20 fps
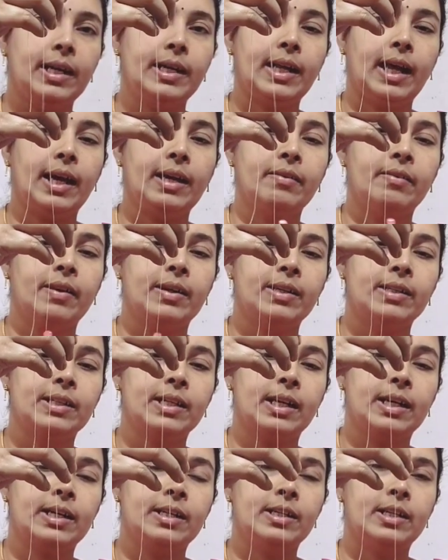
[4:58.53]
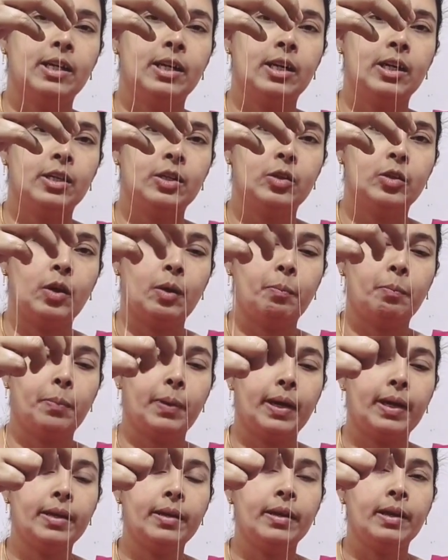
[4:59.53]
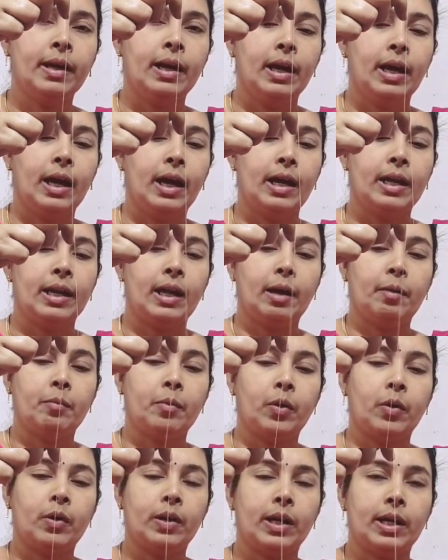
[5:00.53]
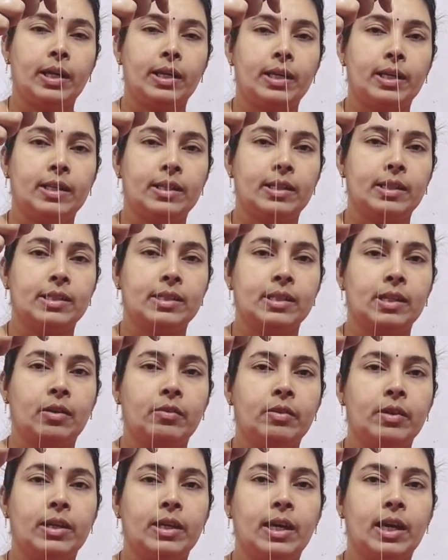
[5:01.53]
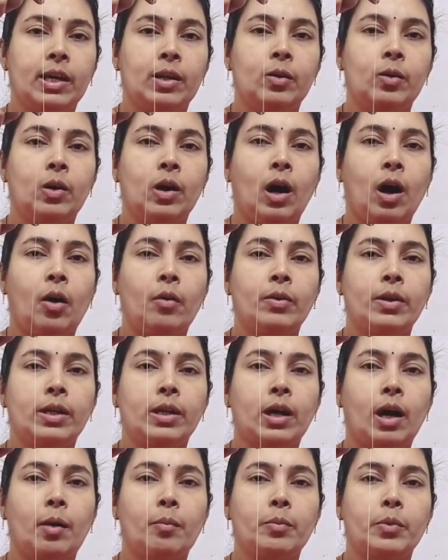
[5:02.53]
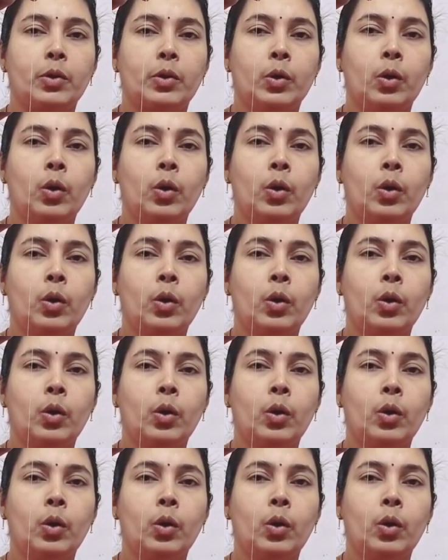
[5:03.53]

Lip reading: I tie one thread to a pen and I am rotating this. Now we can look how it comes